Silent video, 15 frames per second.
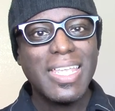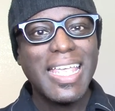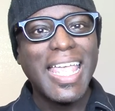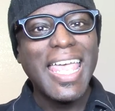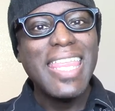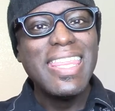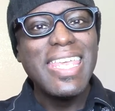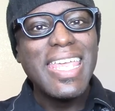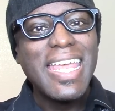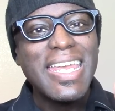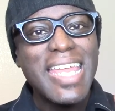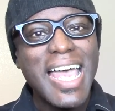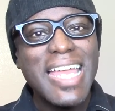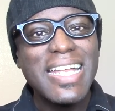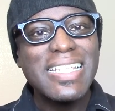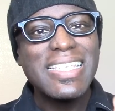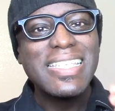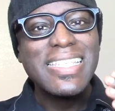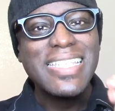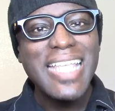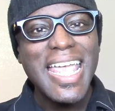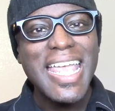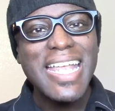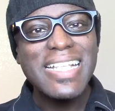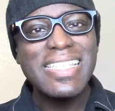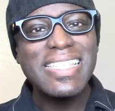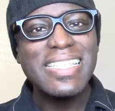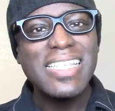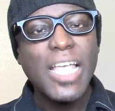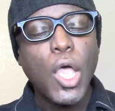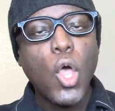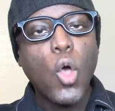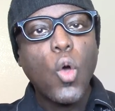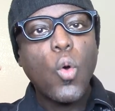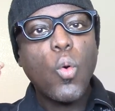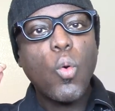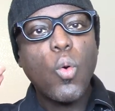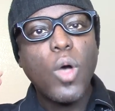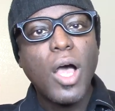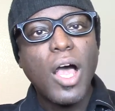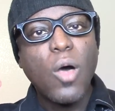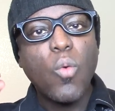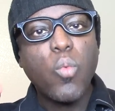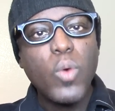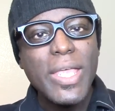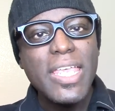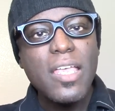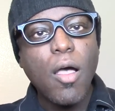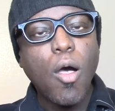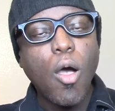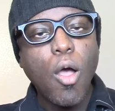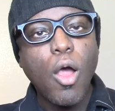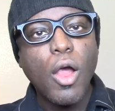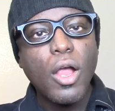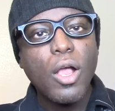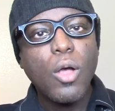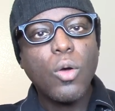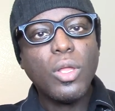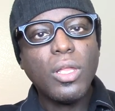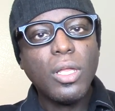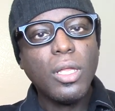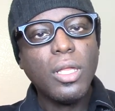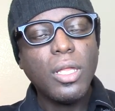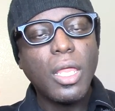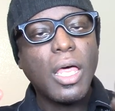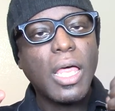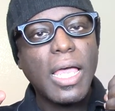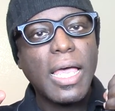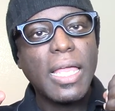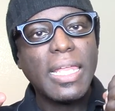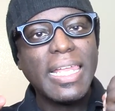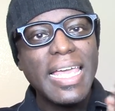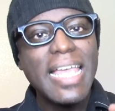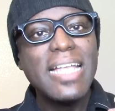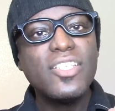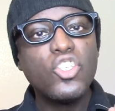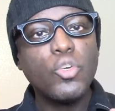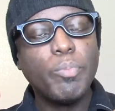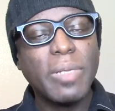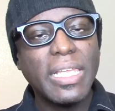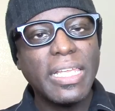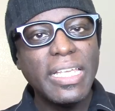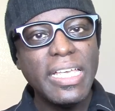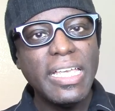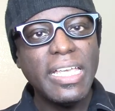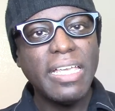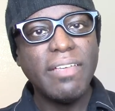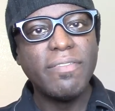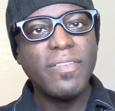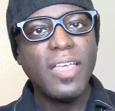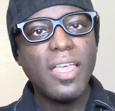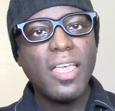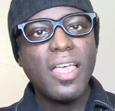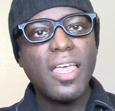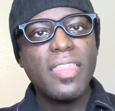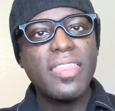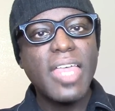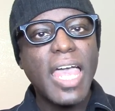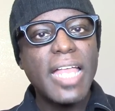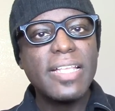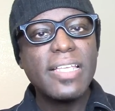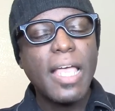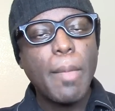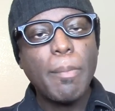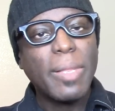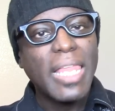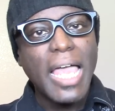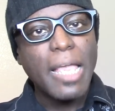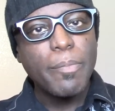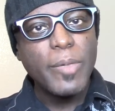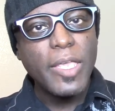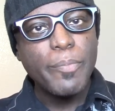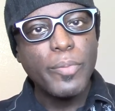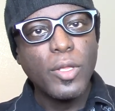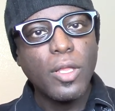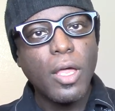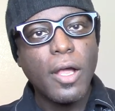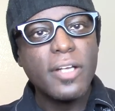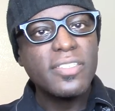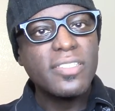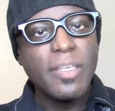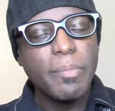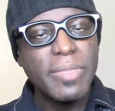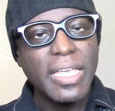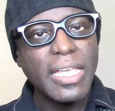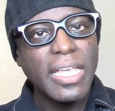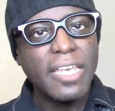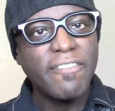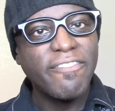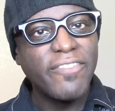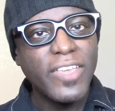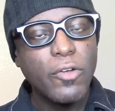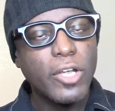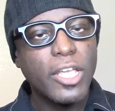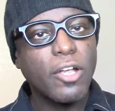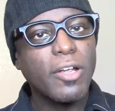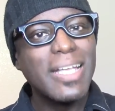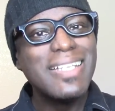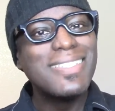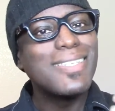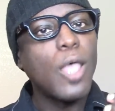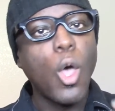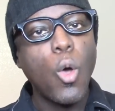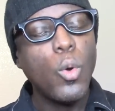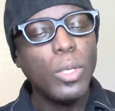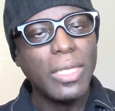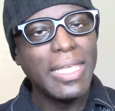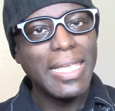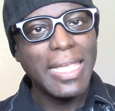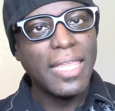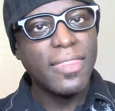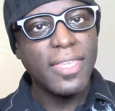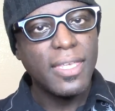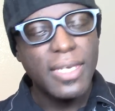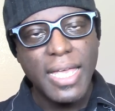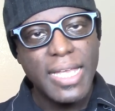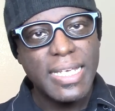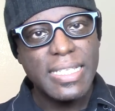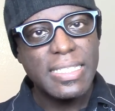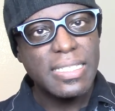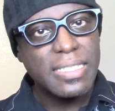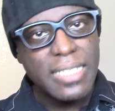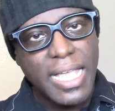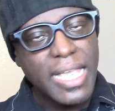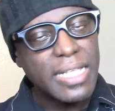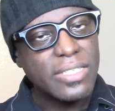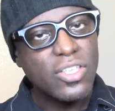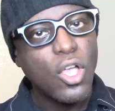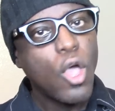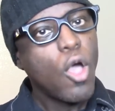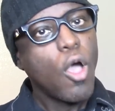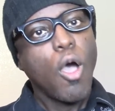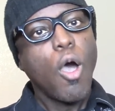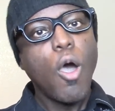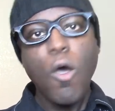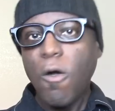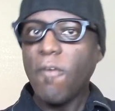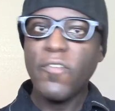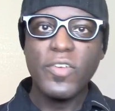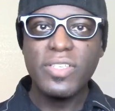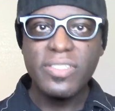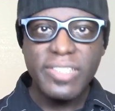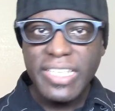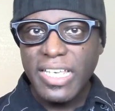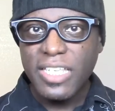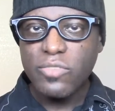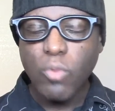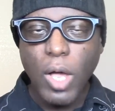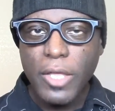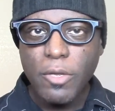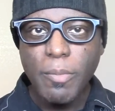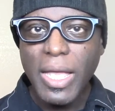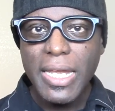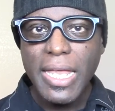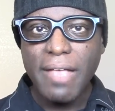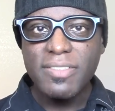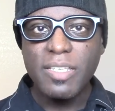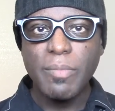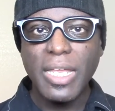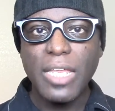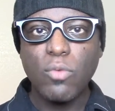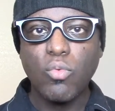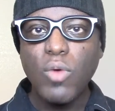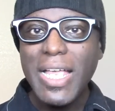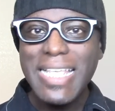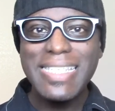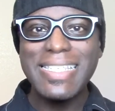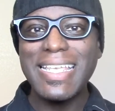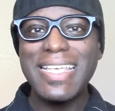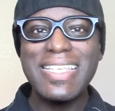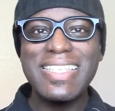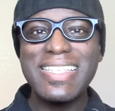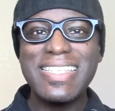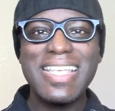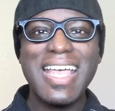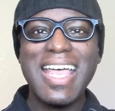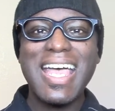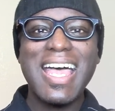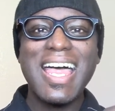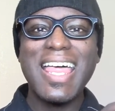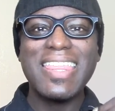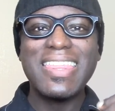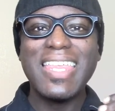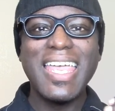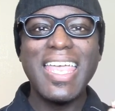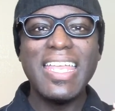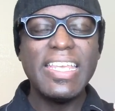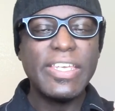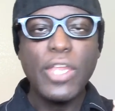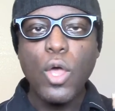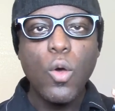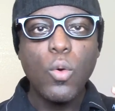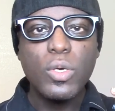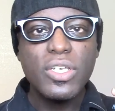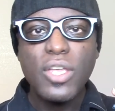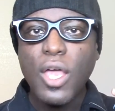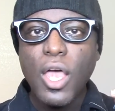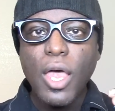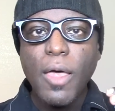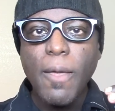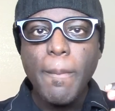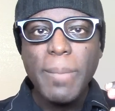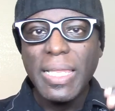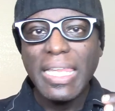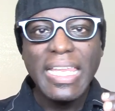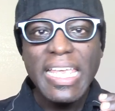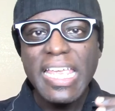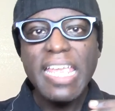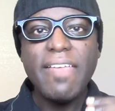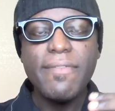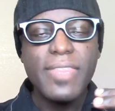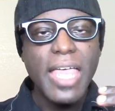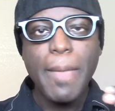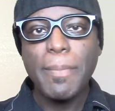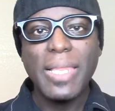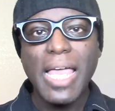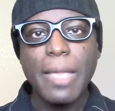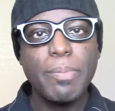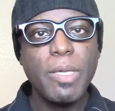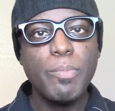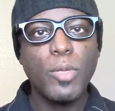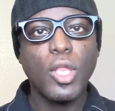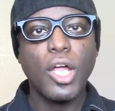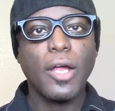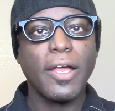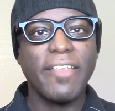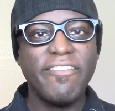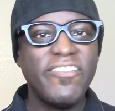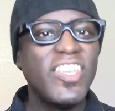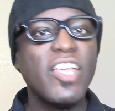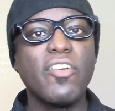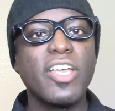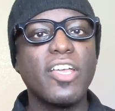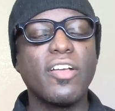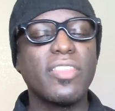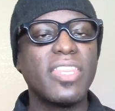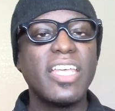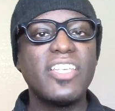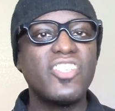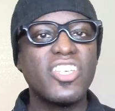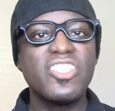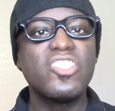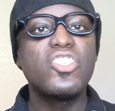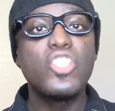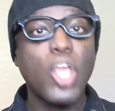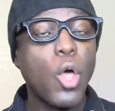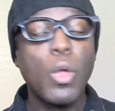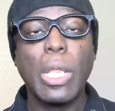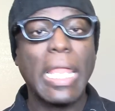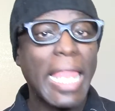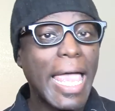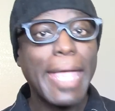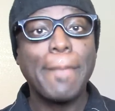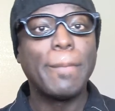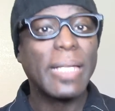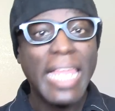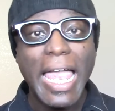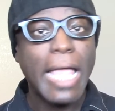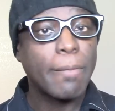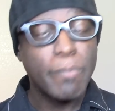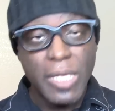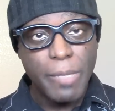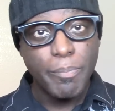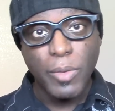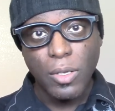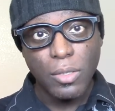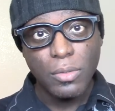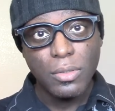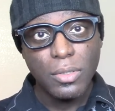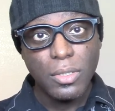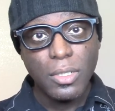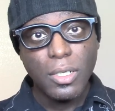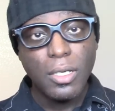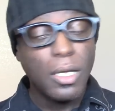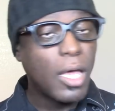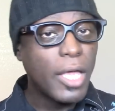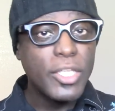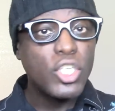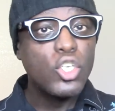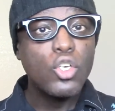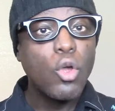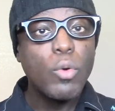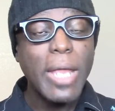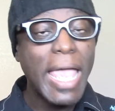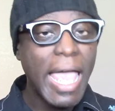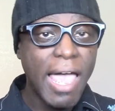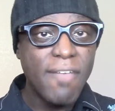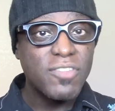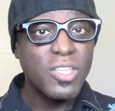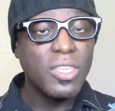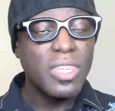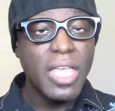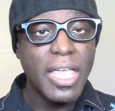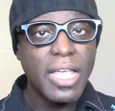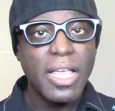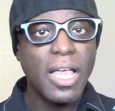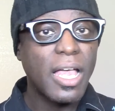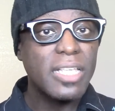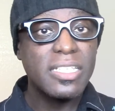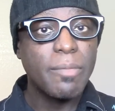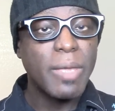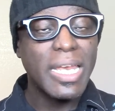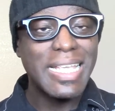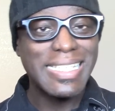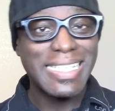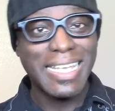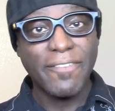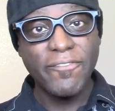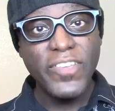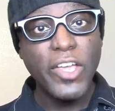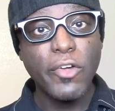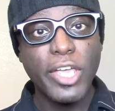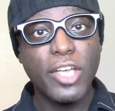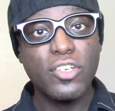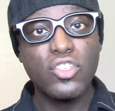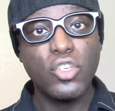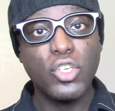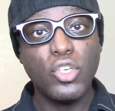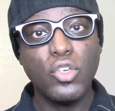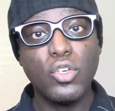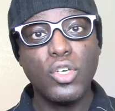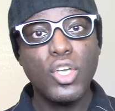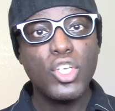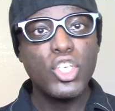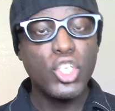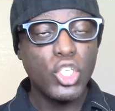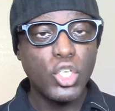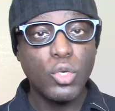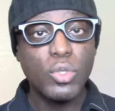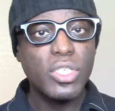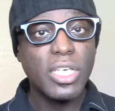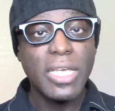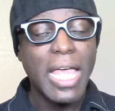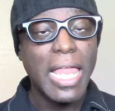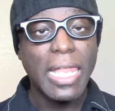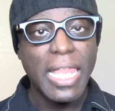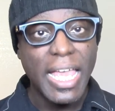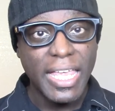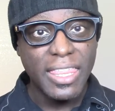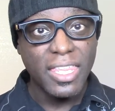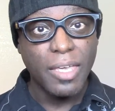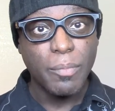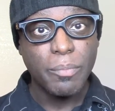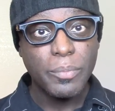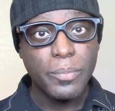In the United States, we are led to believe that black people are something inferior. It's only in the United States. Overseas, while you might have somebody racist, they don't believe that black people are inferior. They just don't like black people. You don't have to think somebody's inferior to you to not like them.